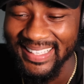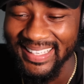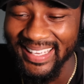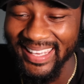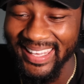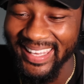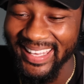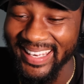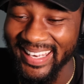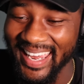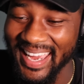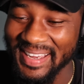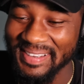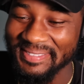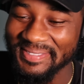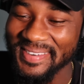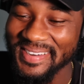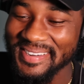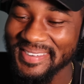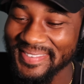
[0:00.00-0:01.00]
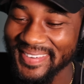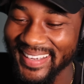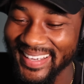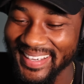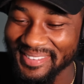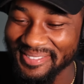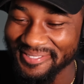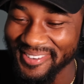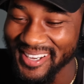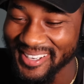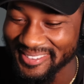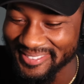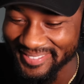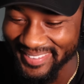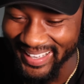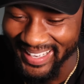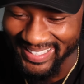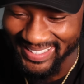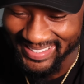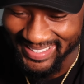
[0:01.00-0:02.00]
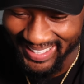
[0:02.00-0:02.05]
I'm a funk flex.